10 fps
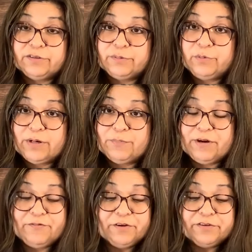you want to pray
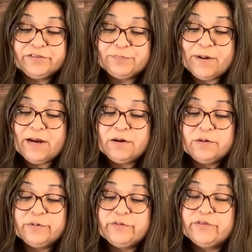for your
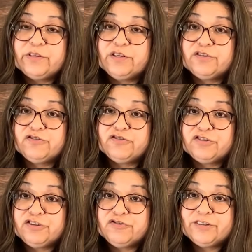spouse, your
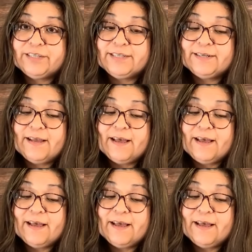children,